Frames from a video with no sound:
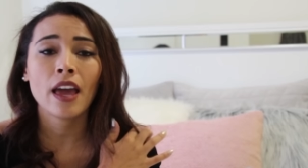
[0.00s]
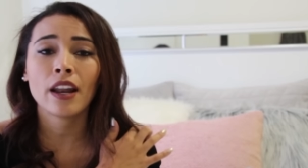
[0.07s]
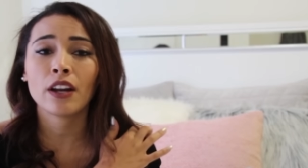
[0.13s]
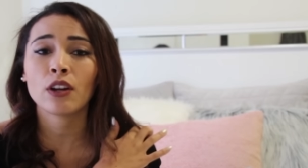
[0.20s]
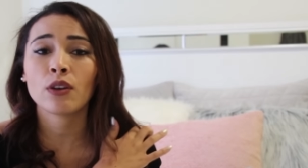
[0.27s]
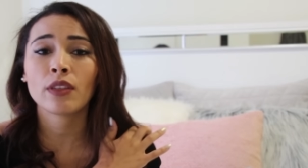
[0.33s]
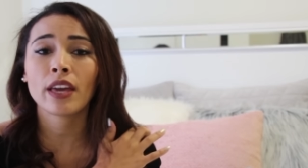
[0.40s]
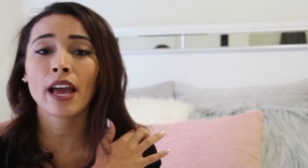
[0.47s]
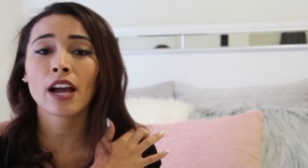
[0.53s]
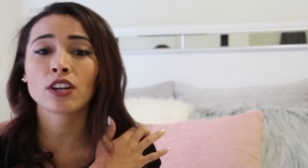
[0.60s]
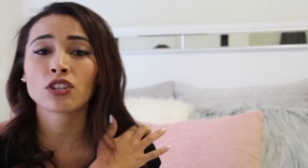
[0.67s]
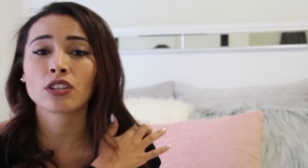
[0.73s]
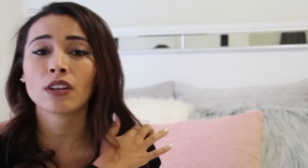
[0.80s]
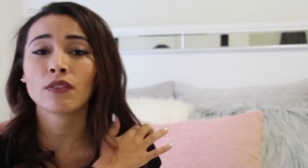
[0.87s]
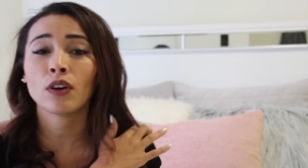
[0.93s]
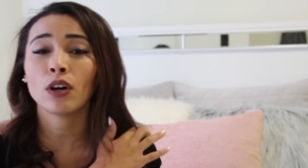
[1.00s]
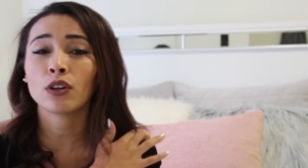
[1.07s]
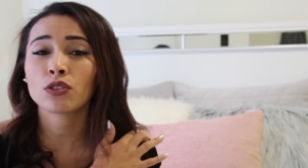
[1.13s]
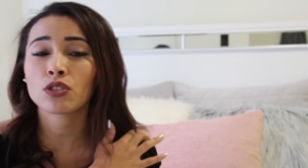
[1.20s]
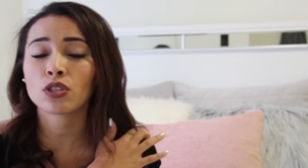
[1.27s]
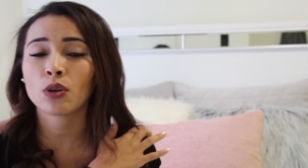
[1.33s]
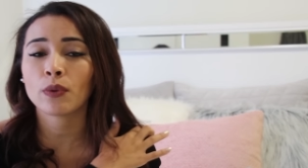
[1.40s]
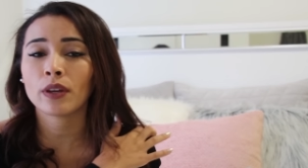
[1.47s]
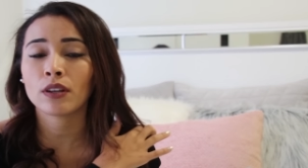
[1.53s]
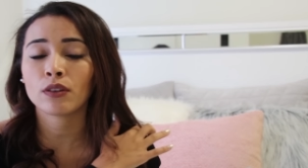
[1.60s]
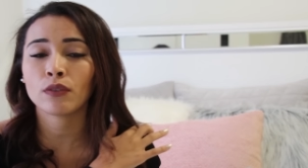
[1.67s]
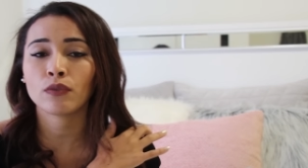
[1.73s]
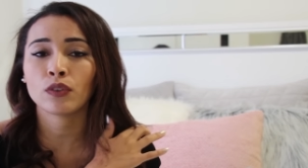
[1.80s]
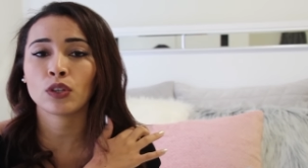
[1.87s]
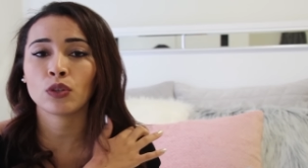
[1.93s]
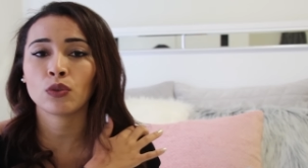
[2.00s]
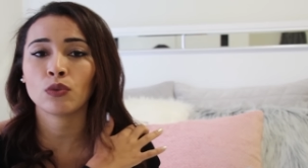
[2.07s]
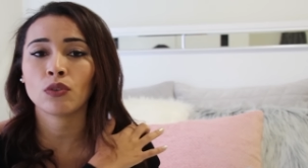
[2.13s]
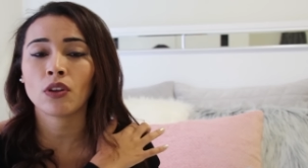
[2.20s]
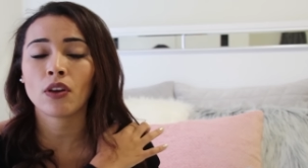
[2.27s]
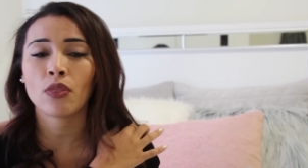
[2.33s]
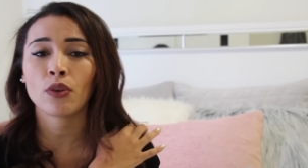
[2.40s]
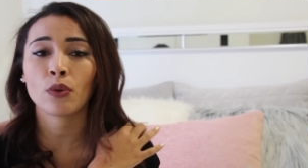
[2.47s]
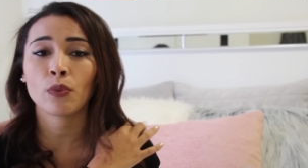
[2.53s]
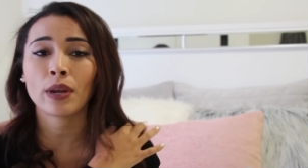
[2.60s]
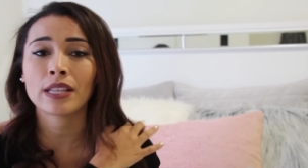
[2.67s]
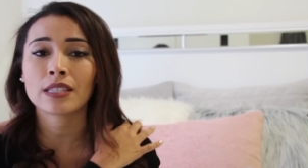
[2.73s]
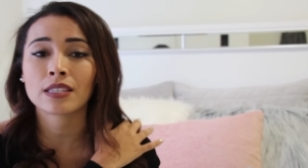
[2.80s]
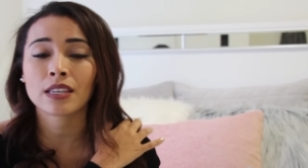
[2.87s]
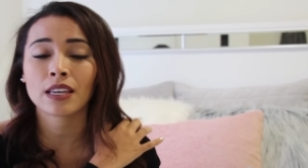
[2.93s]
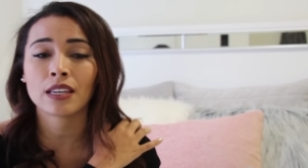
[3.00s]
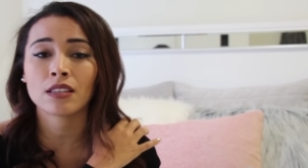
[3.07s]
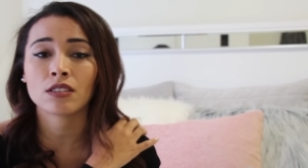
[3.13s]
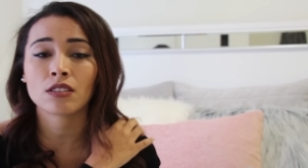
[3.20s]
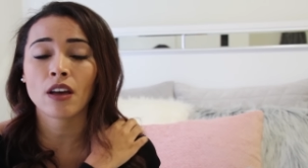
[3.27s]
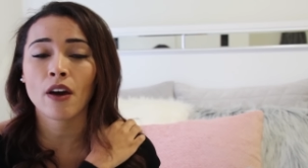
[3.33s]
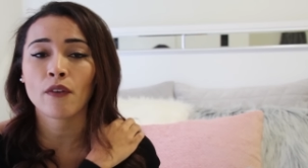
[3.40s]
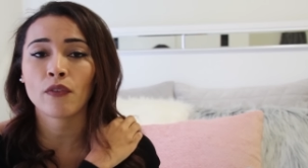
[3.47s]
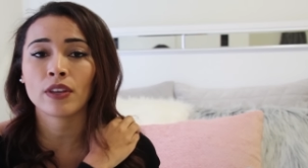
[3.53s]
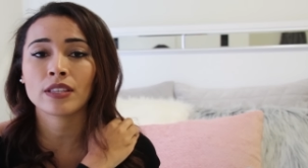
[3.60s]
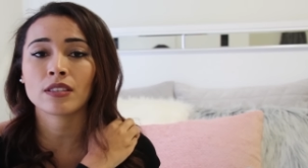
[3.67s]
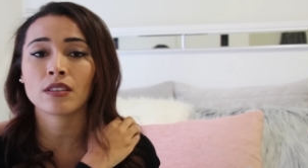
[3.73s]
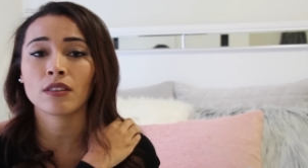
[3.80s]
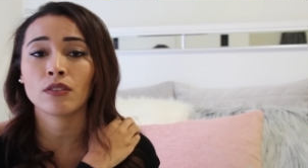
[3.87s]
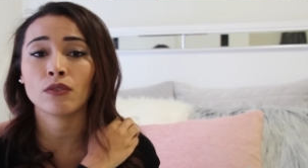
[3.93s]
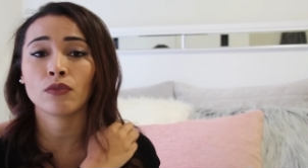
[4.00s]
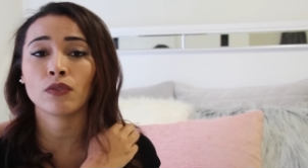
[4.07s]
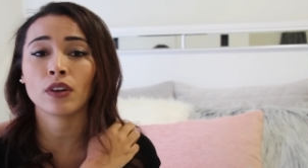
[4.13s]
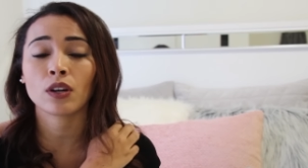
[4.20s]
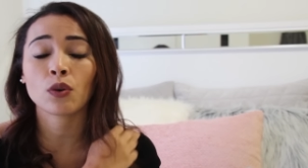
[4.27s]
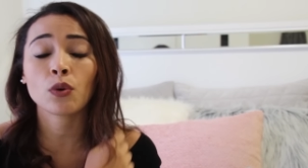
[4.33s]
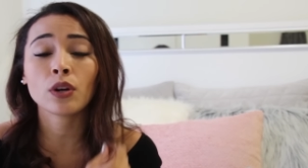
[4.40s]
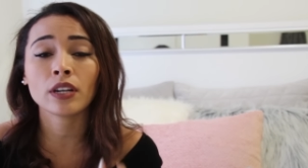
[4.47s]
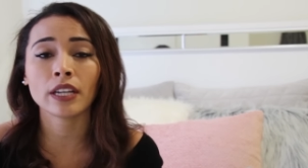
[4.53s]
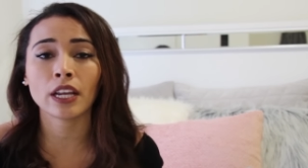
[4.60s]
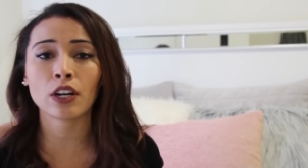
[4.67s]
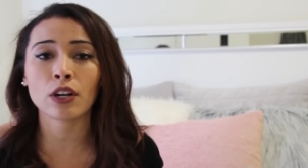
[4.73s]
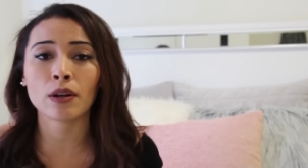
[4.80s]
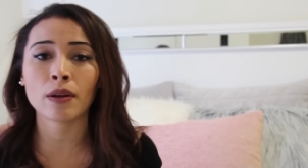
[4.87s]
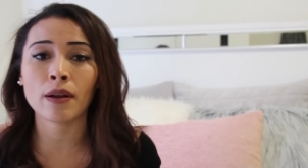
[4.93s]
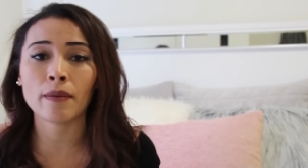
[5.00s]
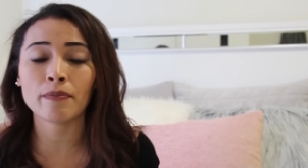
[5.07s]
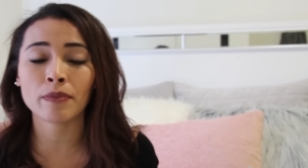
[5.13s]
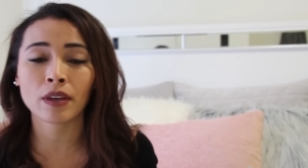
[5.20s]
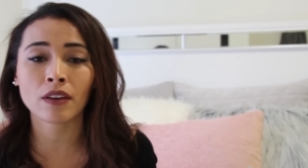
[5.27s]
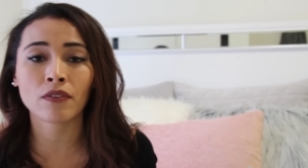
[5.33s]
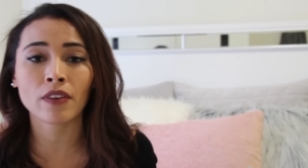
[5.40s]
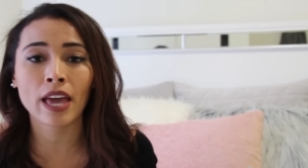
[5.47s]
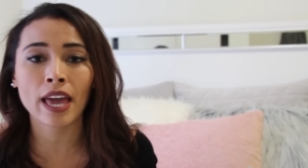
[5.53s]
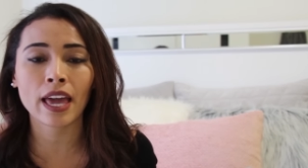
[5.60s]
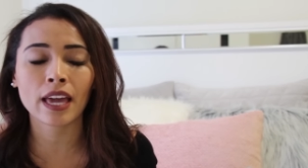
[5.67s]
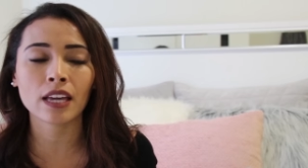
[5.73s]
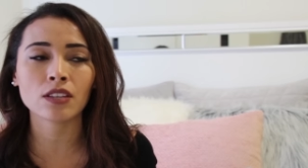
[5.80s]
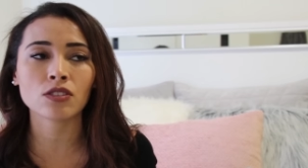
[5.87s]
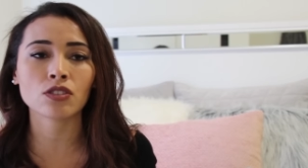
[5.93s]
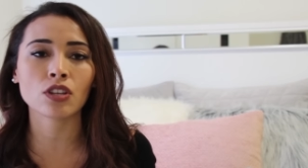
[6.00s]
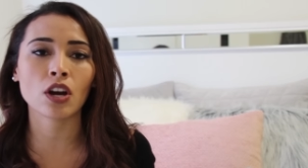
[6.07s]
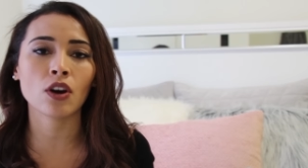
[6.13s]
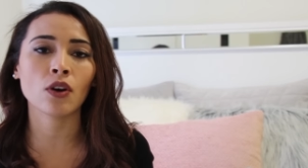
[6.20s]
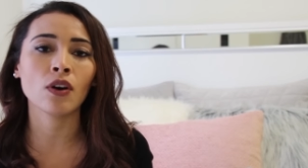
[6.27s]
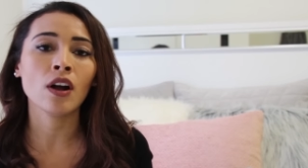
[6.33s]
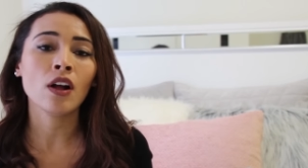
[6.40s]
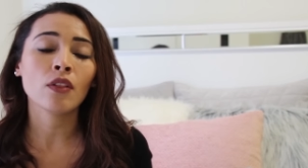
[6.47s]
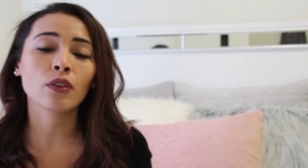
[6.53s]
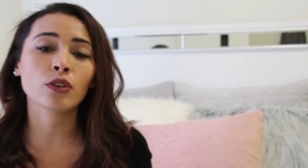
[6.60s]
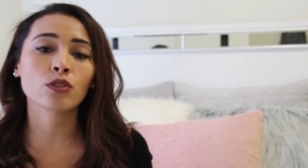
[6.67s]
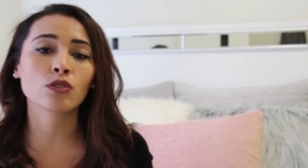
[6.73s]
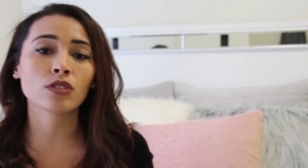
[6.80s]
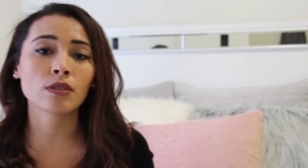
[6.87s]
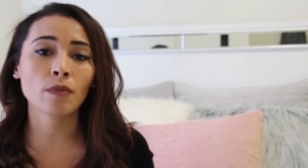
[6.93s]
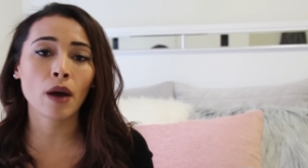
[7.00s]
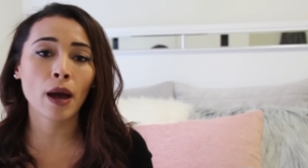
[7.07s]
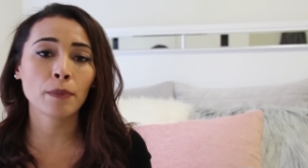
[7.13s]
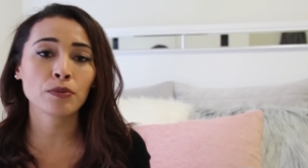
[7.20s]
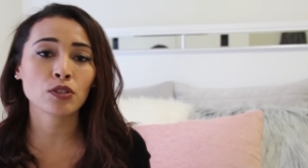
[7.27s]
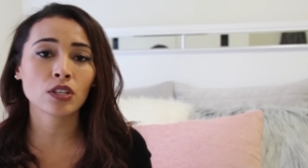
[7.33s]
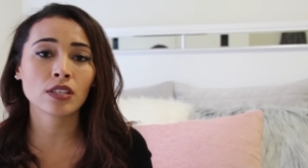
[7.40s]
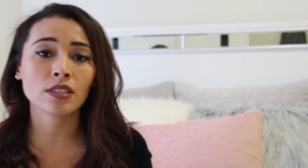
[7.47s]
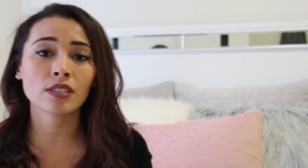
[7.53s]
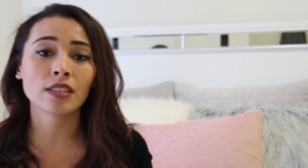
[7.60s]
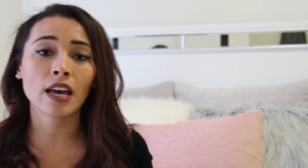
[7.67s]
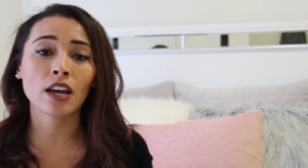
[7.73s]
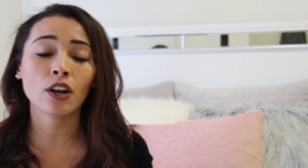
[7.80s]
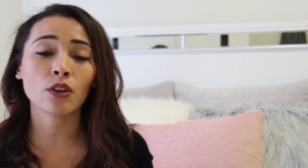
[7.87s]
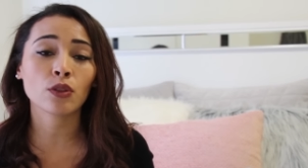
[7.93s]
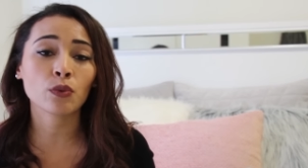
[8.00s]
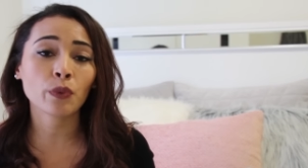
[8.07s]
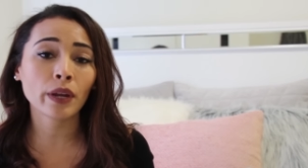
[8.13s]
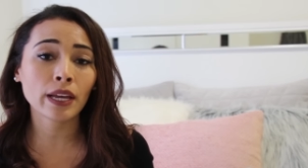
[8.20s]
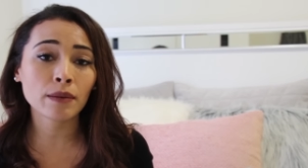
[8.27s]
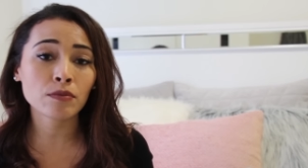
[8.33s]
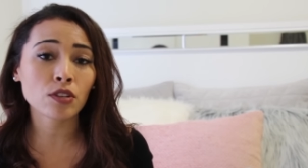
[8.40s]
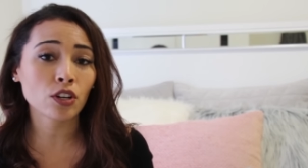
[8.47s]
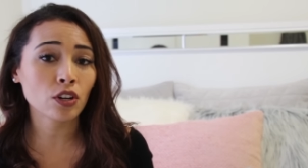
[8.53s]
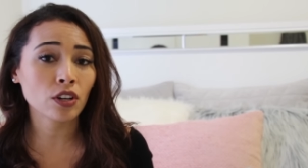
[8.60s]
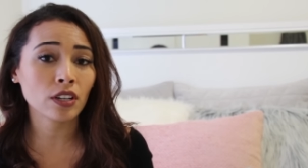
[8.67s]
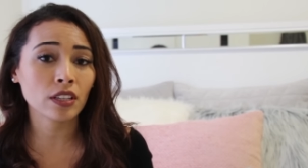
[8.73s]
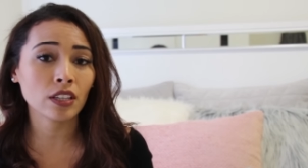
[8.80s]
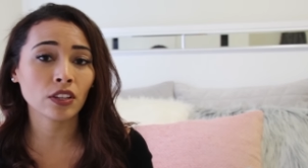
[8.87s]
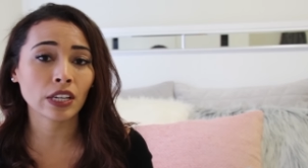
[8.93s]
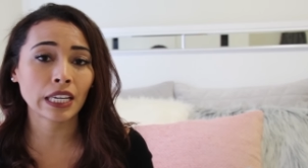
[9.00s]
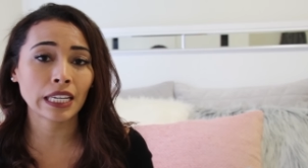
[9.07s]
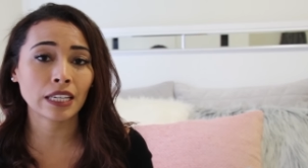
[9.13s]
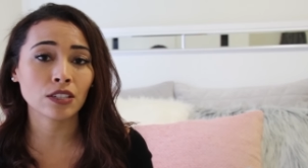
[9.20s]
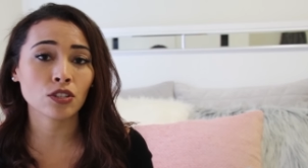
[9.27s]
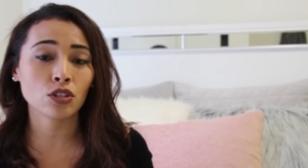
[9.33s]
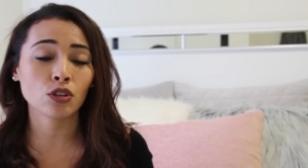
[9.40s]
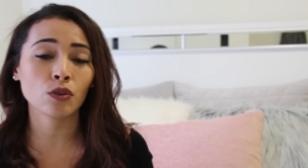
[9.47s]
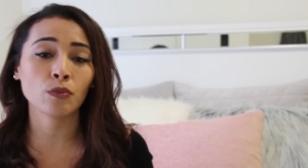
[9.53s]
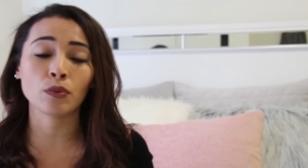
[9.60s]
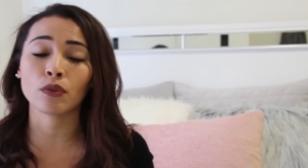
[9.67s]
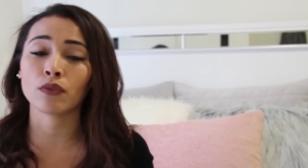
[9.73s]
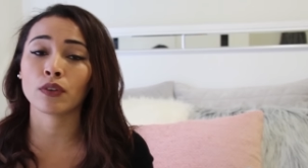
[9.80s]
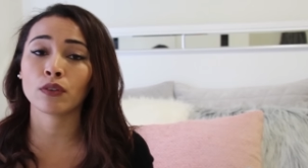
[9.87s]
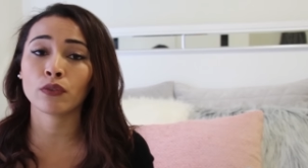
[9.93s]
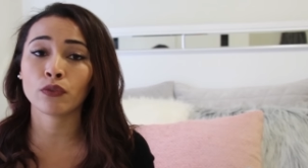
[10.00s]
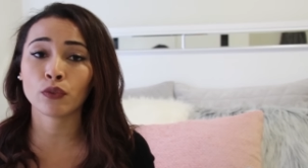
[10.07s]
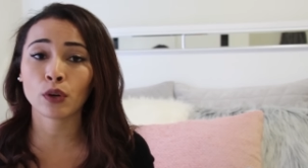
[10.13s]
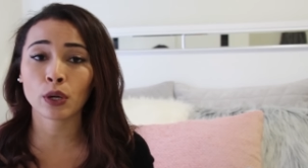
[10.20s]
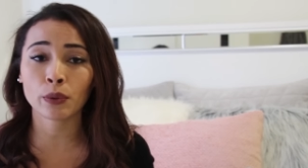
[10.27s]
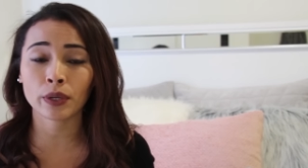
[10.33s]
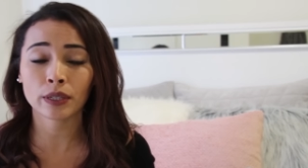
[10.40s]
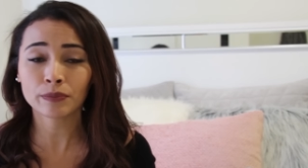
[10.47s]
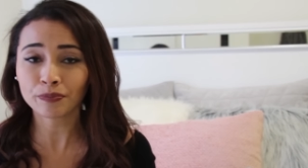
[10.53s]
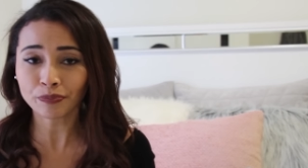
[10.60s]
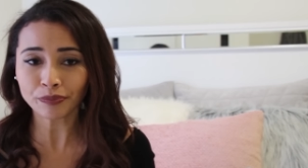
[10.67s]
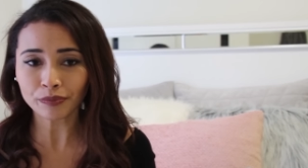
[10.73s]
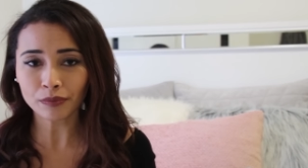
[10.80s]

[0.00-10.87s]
And I know they actually have also interviewed the Redskins offensive coordinator, McVay. So those are some options that are the Rams are currently looking into moving forward.